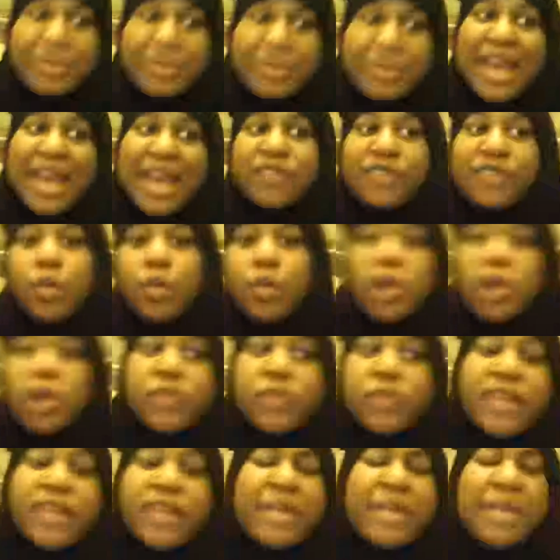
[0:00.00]
You know, they may
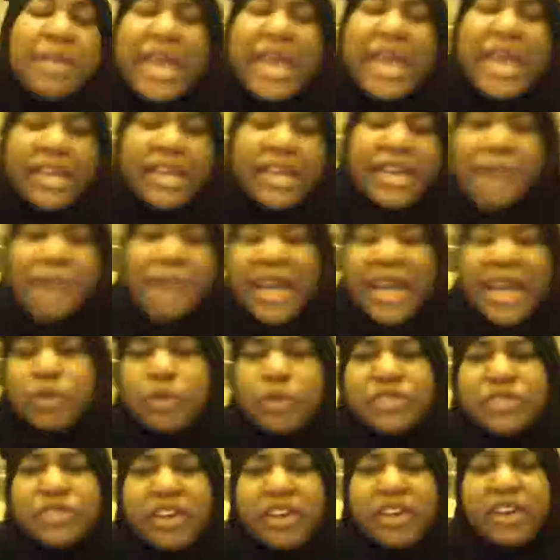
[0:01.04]
have to work with them.
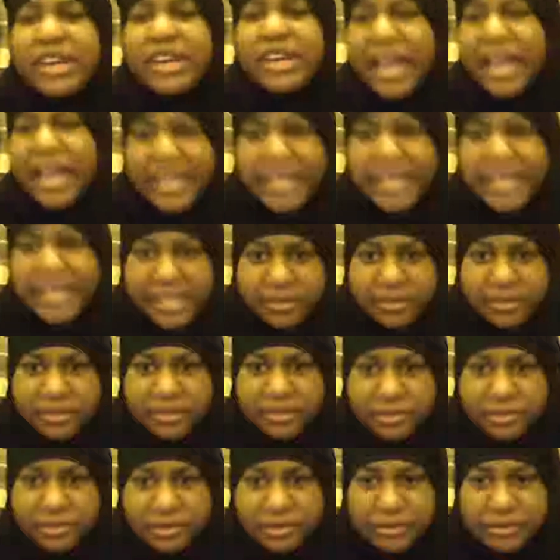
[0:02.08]
Imani was very
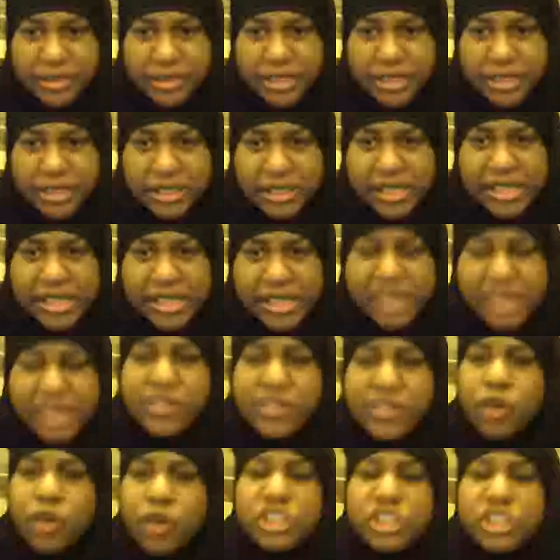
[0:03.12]
naive.
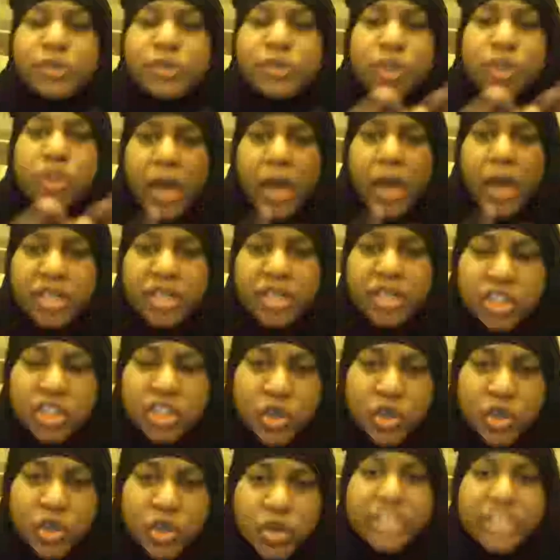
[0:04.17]
Even though she was
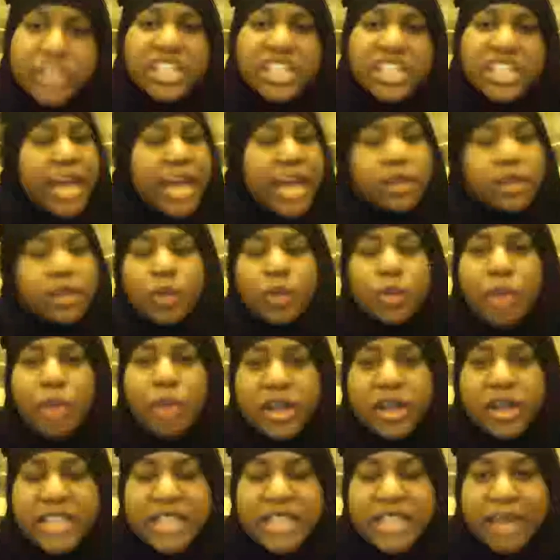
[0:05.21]
going to school and she
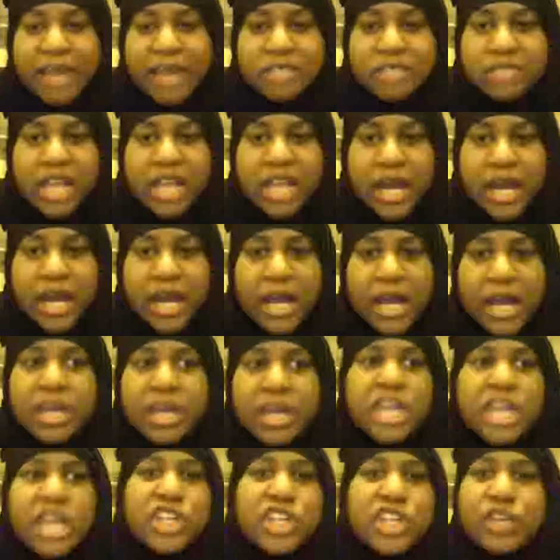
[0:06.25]
had a little part-time
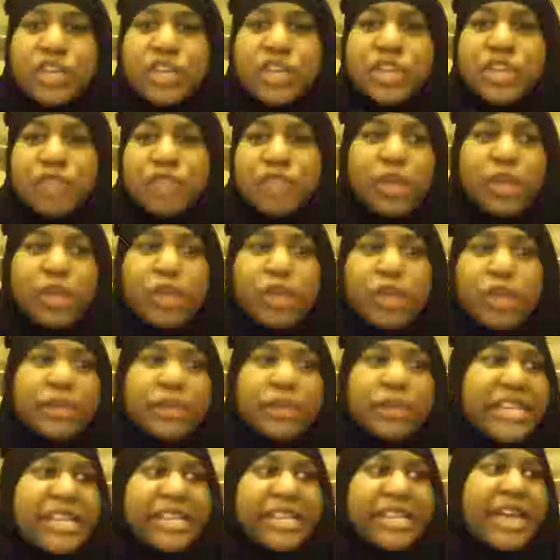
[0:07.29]
job, she
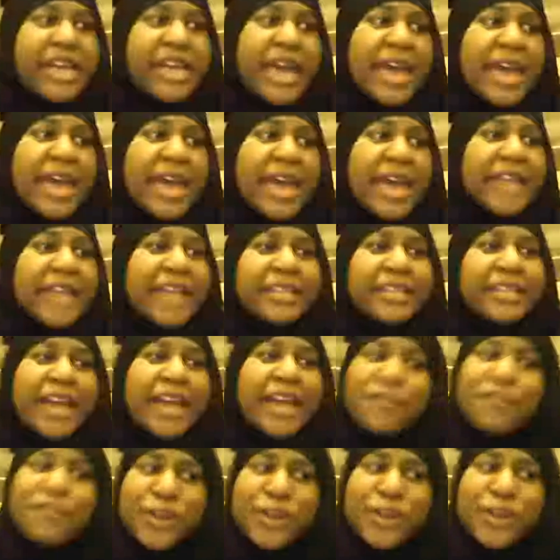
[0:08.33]
really
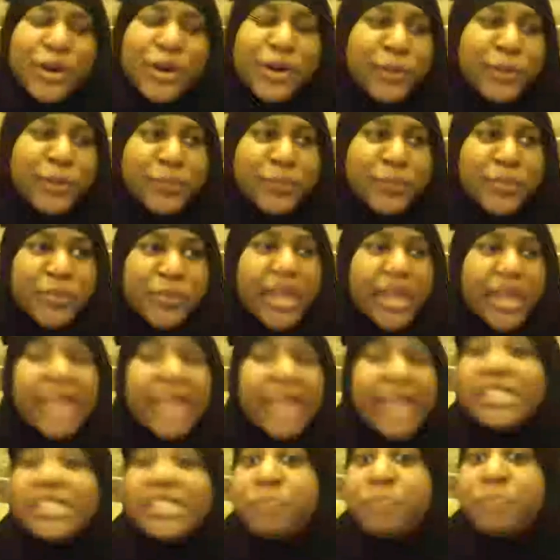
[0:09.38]
had never
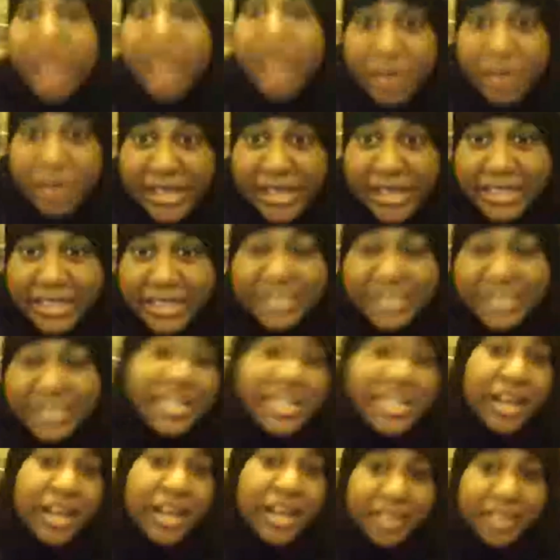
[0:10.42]

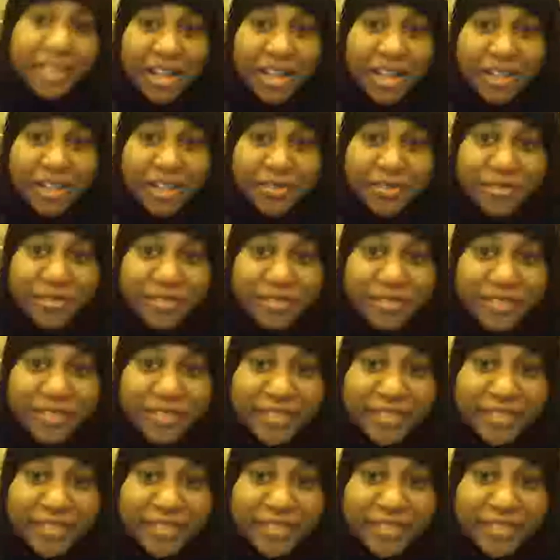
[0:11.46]
experienced young love.